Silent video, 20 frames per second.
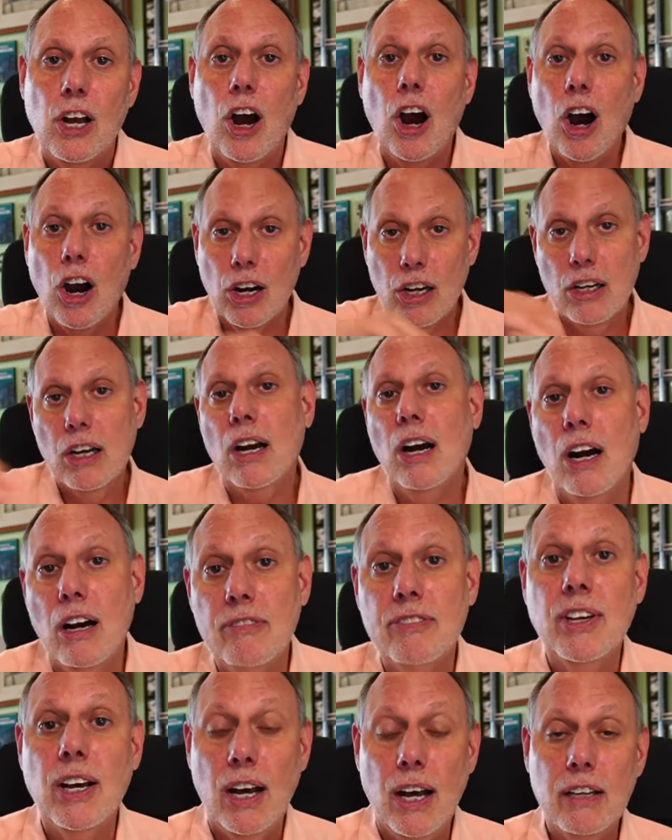arc
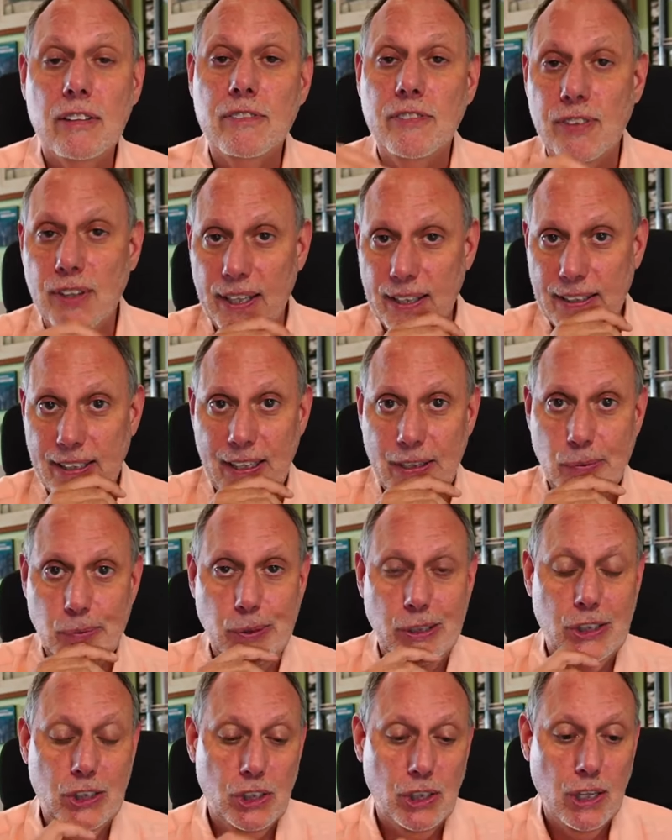of conflict in
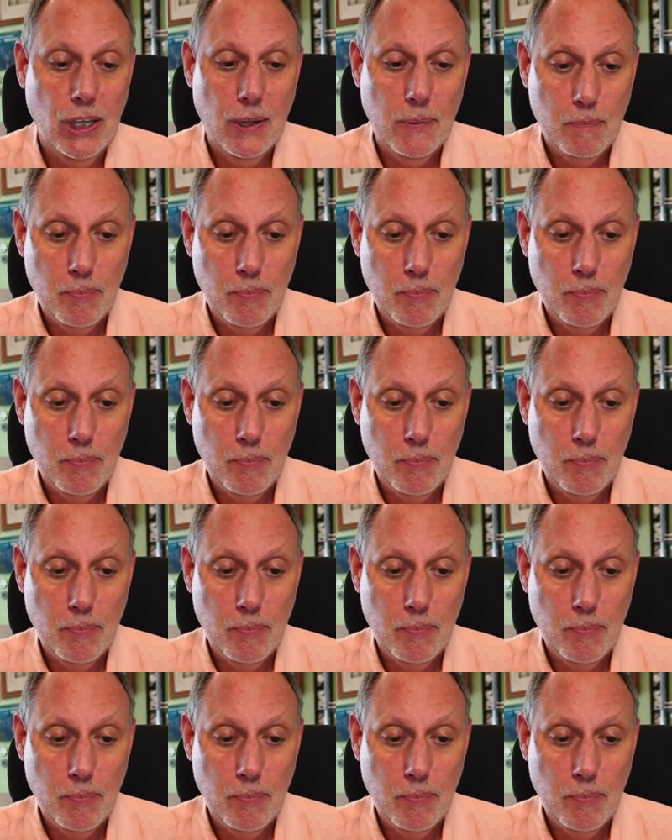which